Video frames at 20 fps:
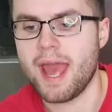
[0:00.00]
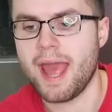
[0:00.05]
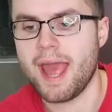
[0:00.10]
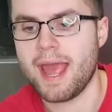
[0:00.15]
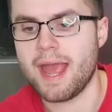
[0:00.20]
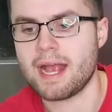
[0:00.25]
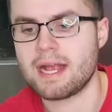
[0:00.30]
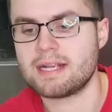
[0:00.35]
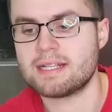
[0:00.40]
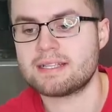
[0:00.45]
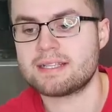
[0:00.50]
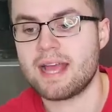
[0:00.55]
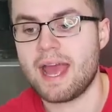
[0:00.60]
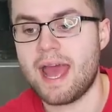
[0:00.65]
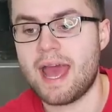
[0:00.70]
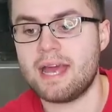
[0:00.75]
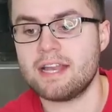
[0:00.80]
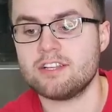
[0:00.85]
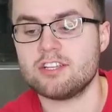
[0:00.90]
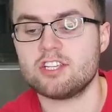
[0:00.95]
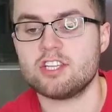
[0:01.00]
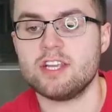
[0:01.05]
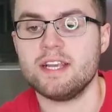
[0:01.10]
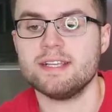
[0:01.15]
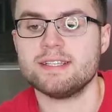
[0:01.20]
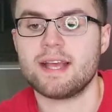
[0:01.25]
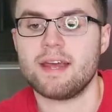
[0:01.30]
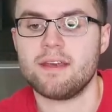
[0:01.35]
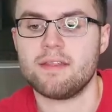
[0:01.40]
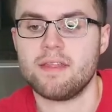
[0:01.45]
eggs, and
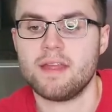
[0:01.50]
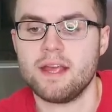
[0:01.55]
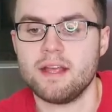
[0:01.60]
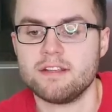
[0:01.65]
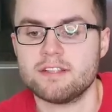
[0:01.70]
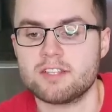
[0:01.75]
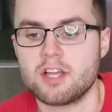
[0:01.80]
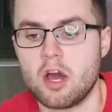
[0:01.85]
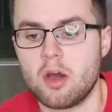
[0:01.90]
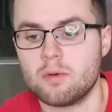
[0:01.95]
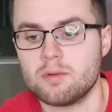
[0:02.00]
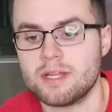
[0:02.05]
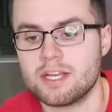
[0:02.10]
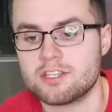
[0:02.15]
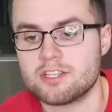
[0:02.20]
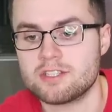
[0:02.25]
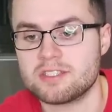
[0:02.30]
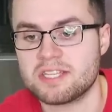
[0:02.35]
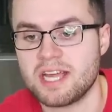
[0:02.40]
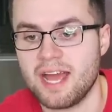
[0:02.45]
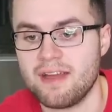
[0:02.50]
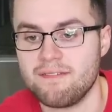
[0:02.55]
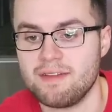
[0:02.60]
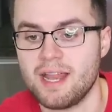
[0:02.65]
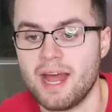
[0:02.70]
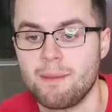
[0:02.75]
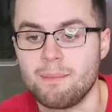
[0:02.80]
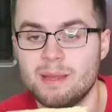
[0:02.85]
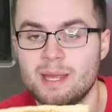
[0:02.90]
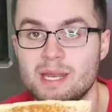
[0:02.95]
cheese, I think. So let's just dive in.
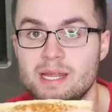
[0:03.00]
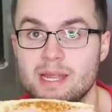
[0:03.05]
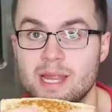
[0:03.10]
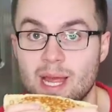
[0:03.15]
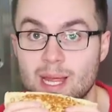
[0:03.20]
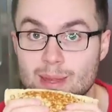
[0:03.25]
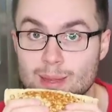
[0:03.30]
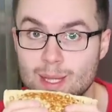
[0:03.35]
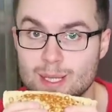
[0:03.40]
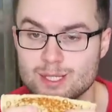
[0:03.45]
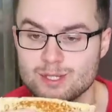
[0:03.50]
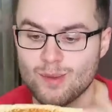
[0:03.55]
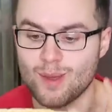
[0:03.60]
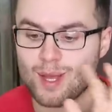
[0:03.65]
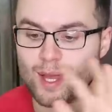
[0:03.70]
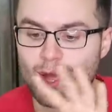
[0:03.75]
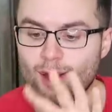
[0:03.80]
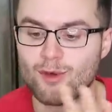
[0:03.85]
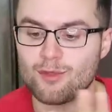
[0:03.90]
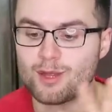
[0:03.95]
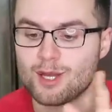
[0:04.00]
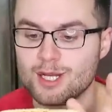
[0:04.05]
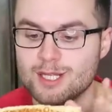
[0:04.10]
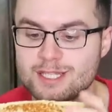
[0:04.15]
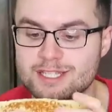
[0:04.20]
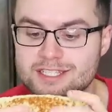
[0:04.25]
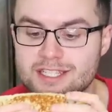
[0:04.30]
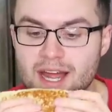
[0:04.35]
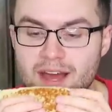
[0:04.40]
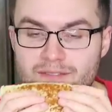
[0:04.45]
I'm gonna eat it like this so I get all the
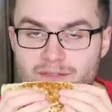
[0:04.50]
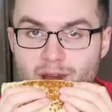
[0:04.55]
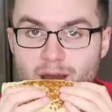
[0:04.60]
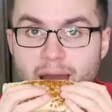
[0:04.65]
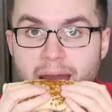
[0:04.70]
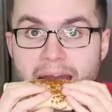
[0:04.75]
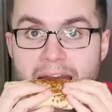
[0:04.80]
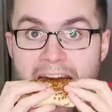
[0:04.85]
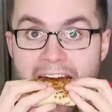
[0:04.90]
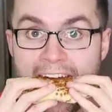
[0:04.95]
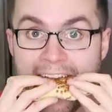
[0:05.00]
good stuff.